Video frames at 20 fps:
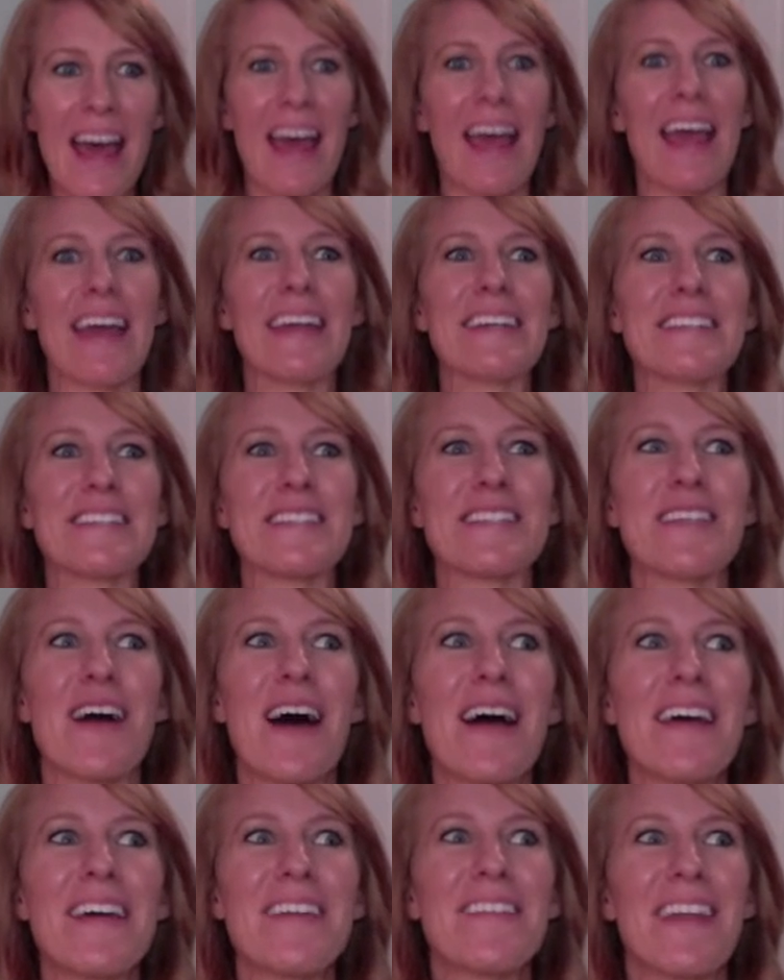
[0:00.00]
And it's
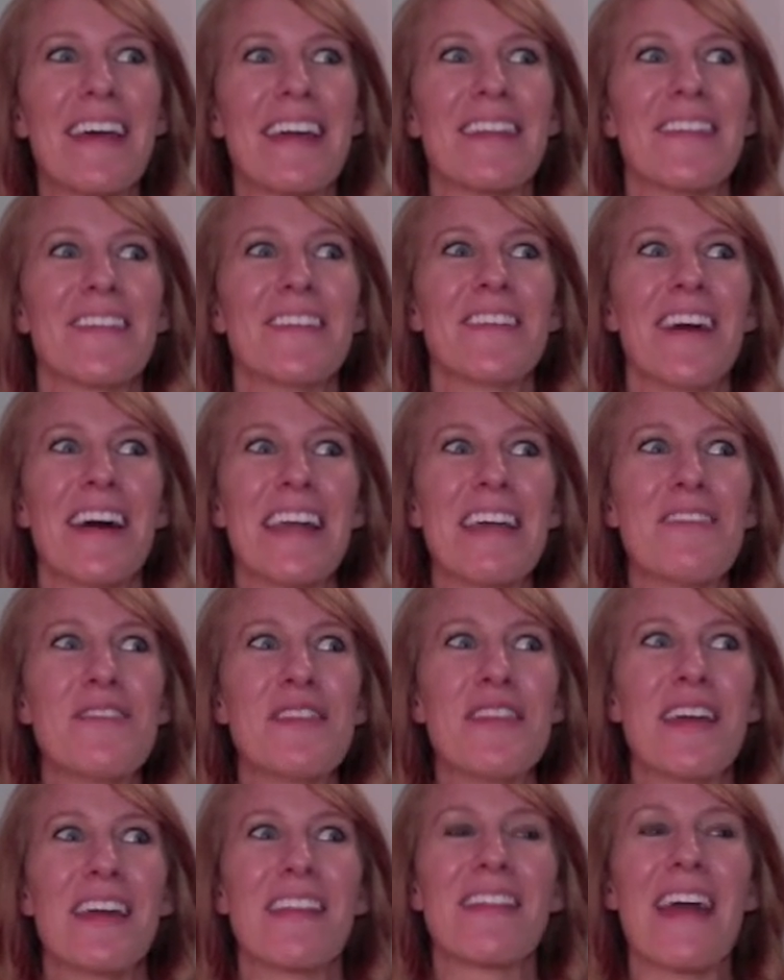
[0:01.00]
not like, they're not even
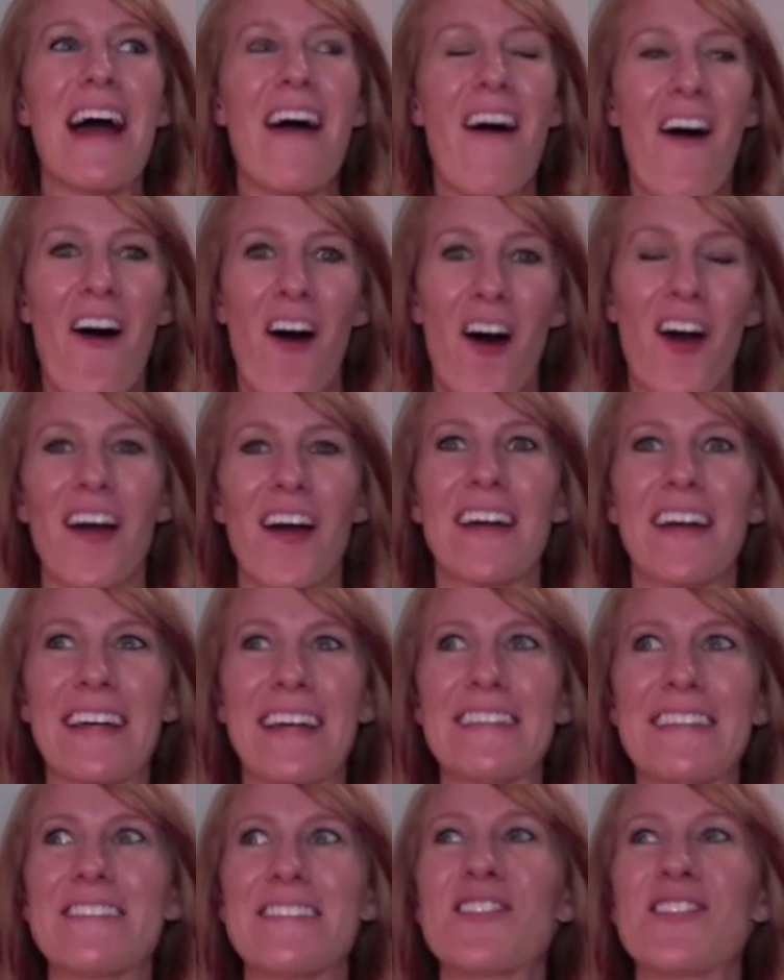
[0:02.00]
like that hard.
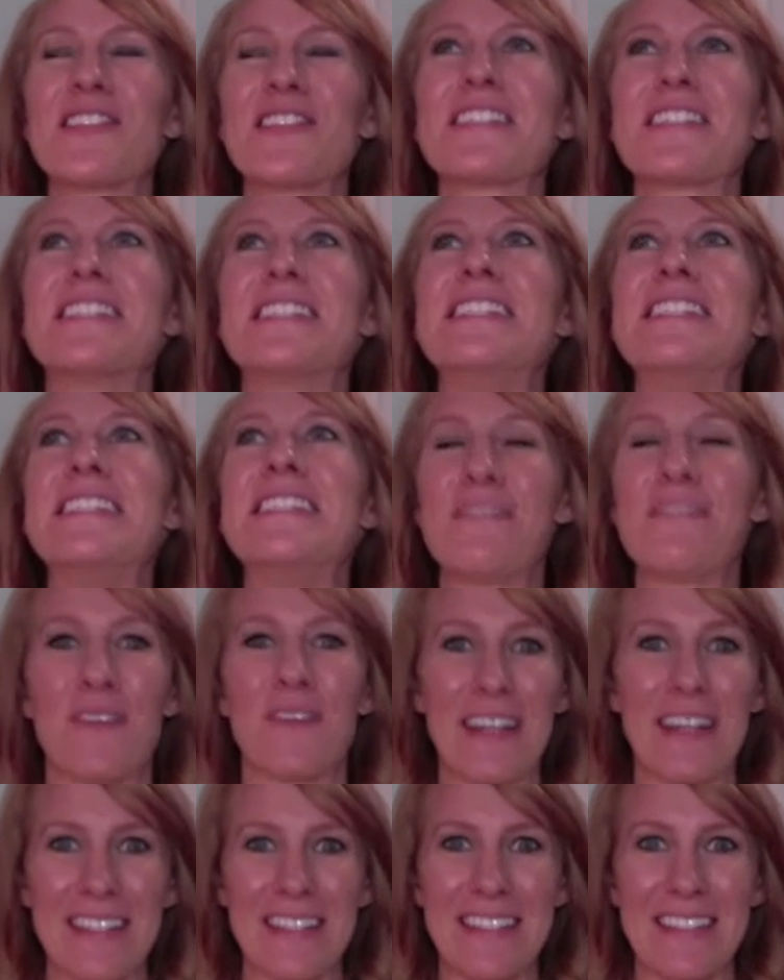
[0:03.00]
It's just
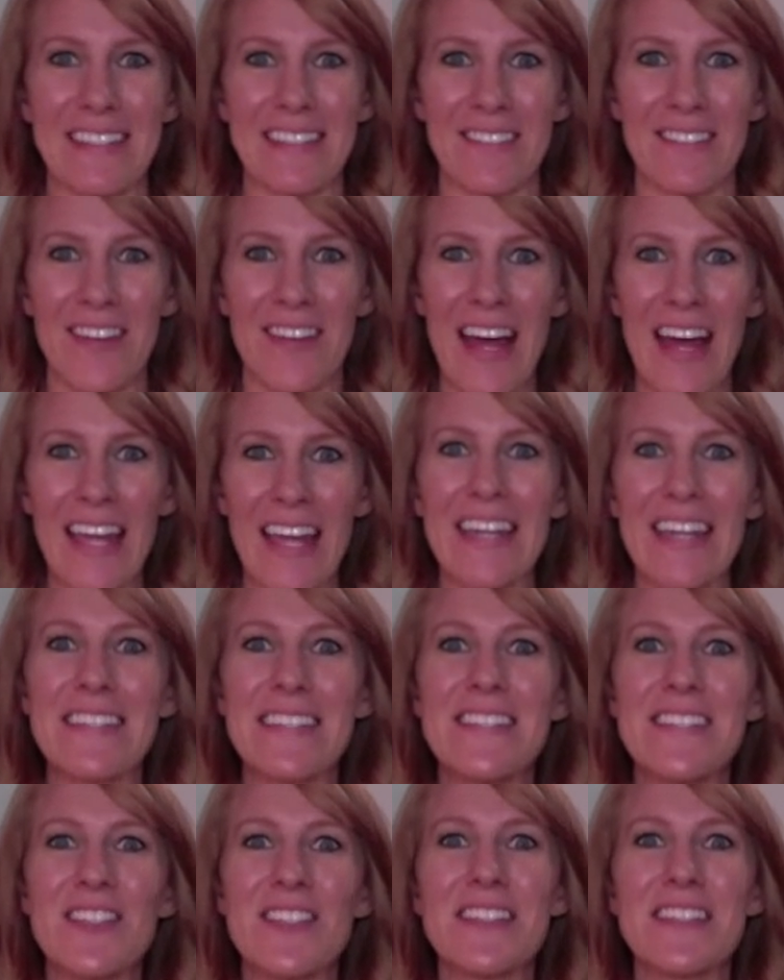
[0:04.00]
different, right?
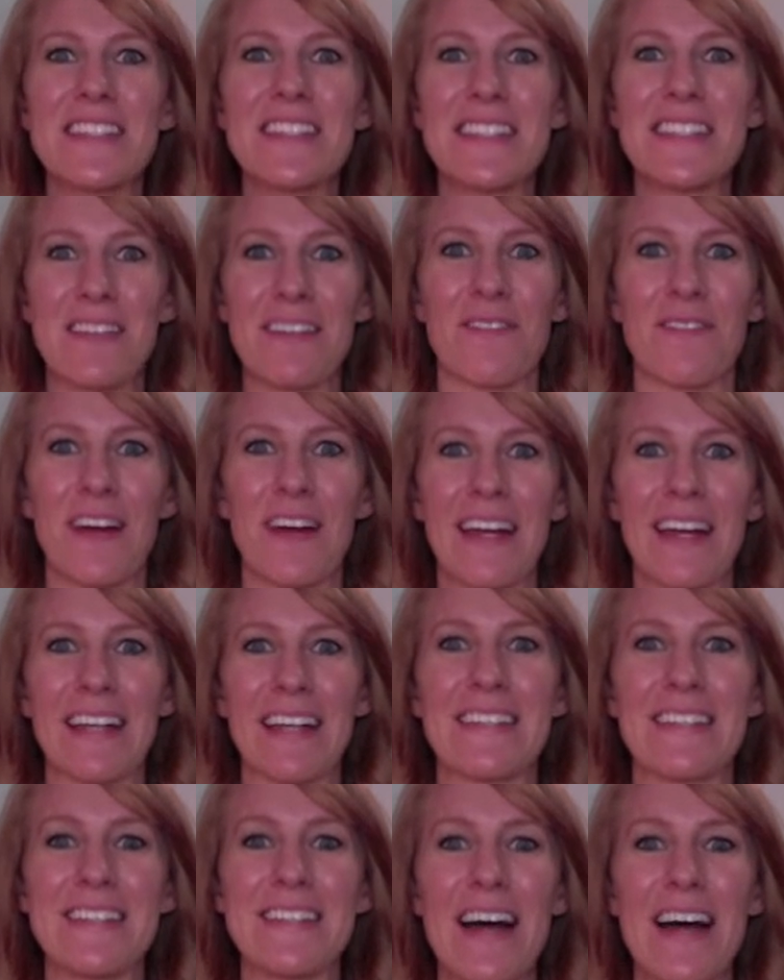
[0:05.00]
It's just different.
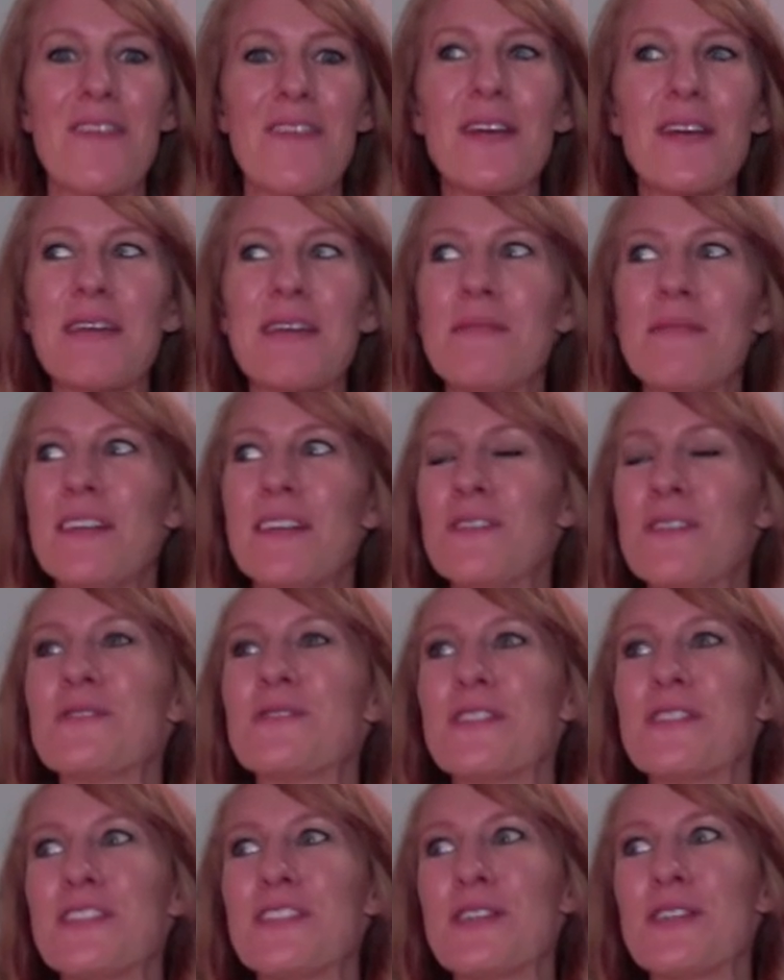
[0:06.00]
It's not what I'm
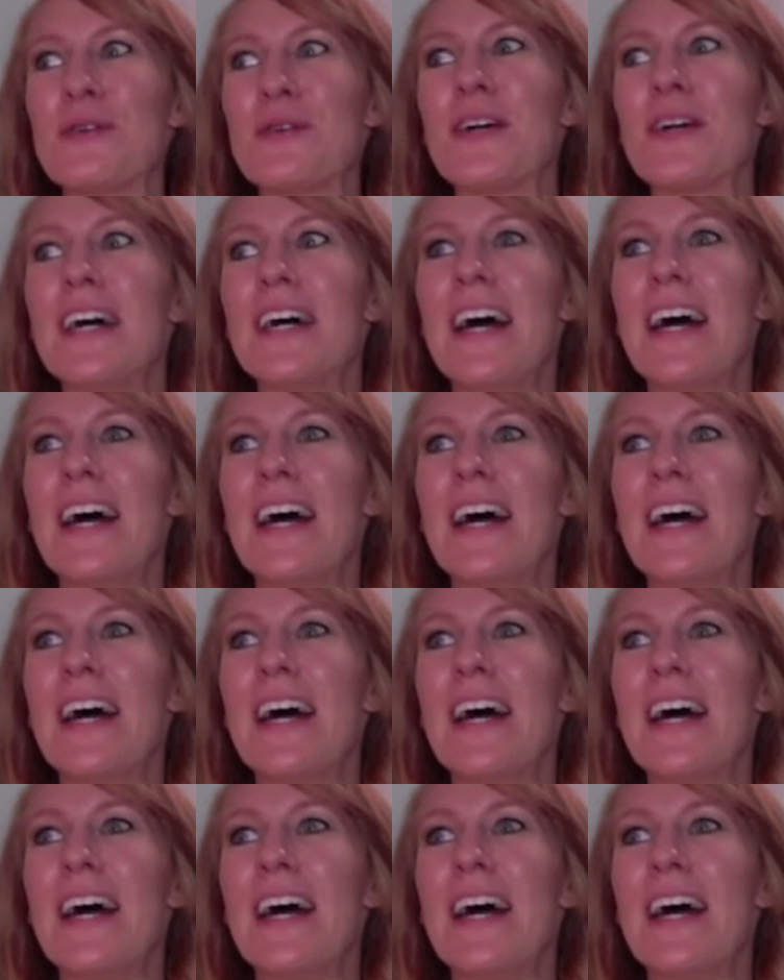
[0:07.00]
used to.